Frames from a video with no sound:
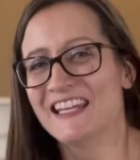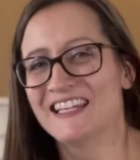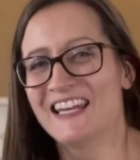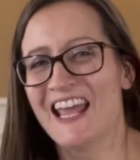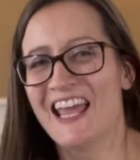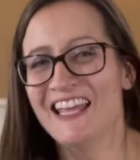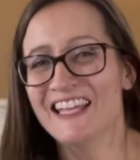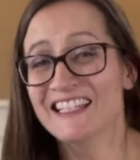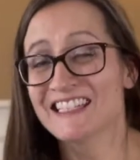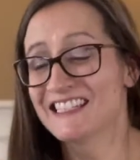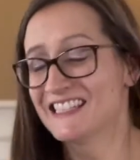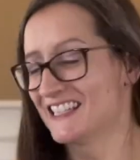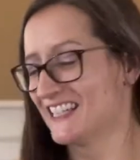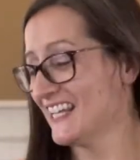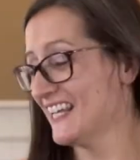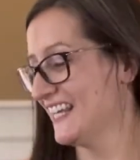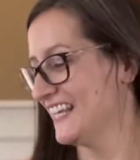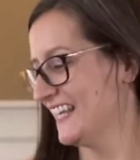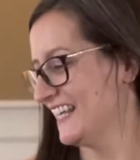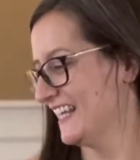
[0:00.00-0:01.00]
next
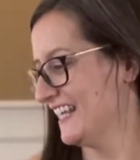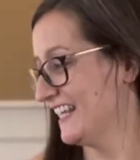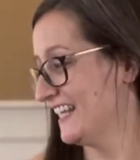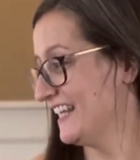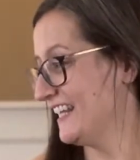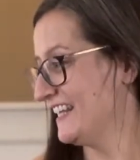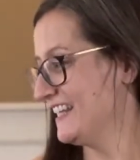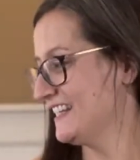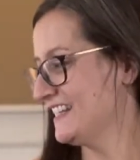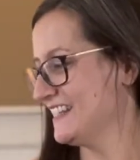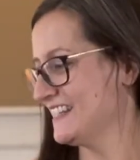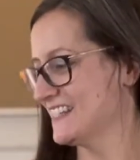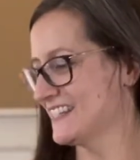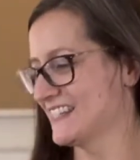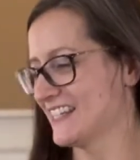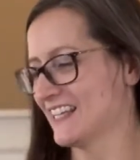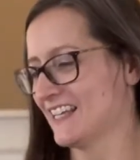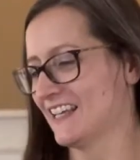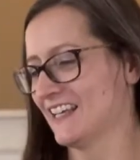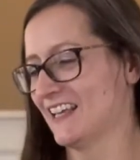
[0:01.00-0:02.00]
is,
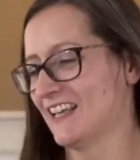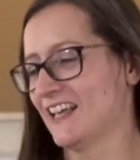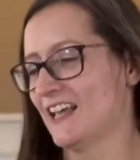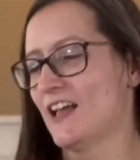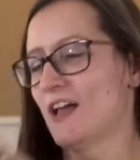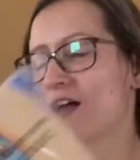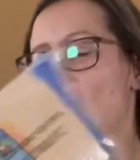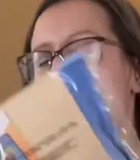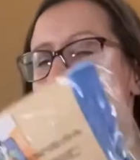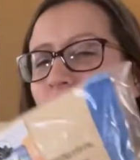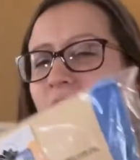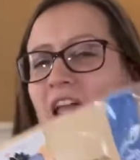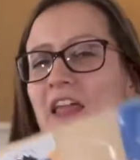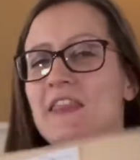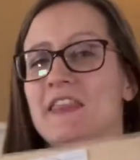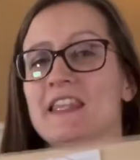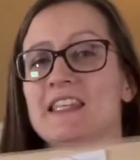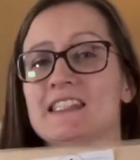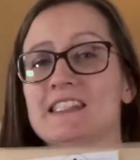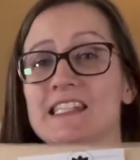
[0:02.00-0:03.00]
okay,
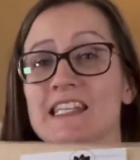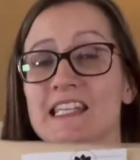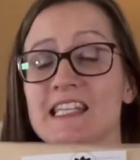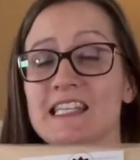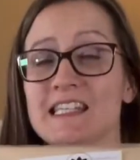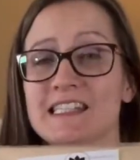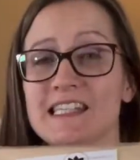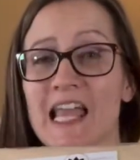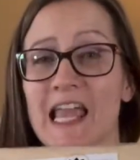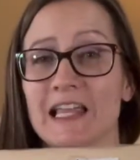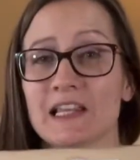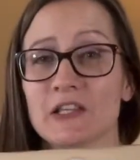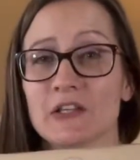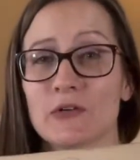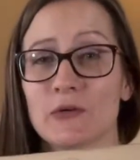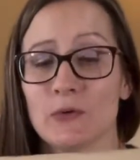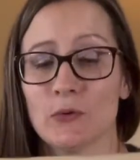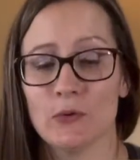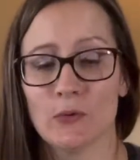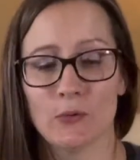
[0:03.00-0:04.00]
this is a
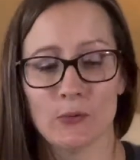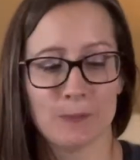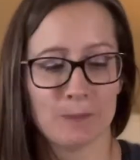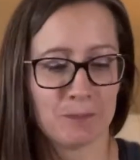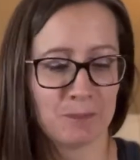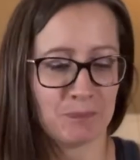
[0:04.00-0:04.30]
little